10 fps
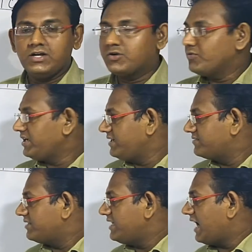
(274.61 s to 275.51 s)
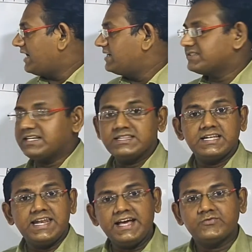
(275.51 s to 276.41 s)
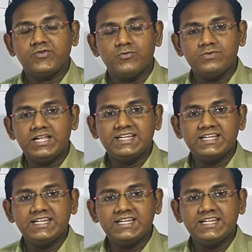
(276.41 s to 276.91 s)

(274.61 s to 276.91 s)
to easily understand the next formula,